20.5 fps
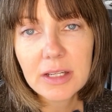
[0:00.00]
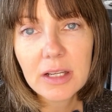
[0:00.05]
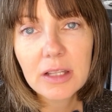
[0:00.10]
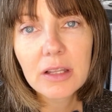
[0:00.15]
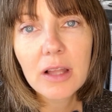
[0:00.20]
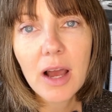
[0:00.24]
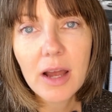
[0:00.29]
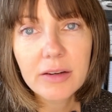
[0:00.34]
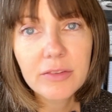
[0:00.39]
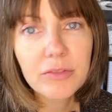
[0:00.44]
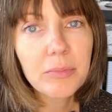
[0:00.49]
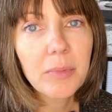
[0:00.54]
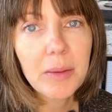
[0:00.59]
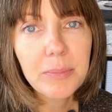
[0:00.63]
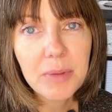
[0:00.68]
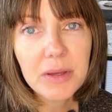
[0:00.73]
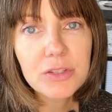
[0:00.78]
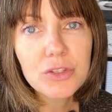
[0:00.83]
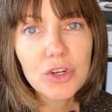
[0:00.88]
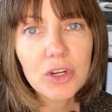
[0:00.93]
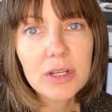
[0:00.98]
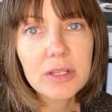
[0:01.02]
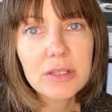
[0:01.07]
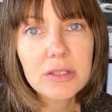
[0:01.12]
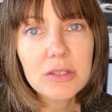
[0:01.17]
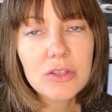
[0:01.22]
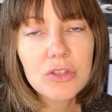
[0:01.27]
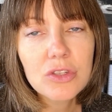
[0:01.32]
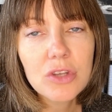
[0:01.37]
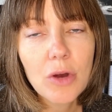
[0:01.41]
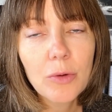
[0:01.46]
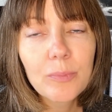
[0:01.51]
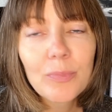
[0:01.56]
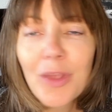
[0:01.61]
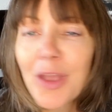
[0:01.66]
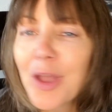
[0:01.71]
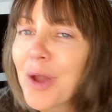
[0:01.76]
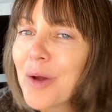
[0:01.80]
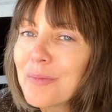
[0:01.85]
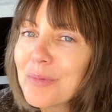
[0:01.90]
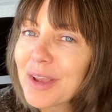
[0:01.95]
a lot of my binges. So,
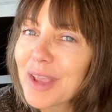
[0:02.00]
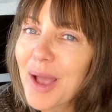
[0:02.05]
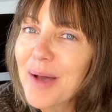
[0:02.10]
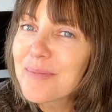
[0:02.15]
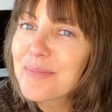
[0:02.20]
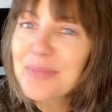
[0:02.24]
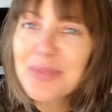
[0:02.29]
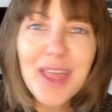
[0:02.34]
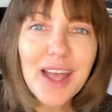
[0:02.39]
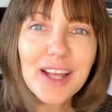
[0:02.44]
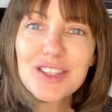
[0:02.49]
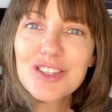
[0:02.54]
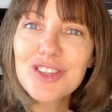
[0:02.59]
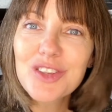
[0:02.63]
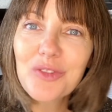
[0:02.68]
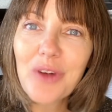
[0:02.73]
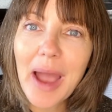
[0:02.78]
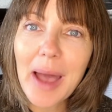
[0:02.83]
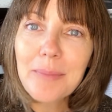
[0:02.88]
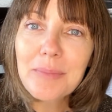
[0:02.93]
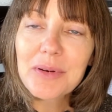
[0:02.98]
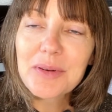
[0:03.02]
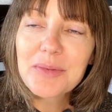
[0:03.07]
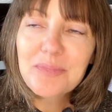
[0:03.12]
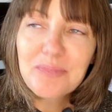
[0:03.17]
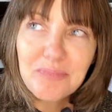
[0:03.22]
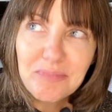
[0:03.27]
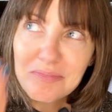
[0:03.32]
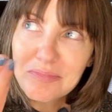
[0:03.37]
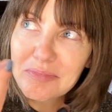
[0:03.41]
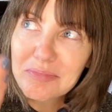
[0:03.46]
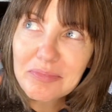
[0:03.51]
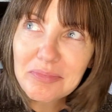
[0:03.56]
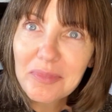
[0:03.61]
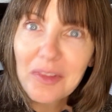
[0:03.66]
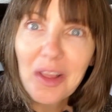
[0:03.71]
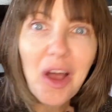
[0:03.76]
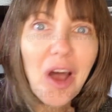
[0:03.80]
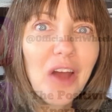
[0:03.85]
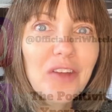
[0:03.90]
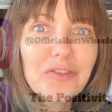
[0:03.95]
but yeah, that's the wrap
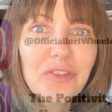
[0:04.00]
on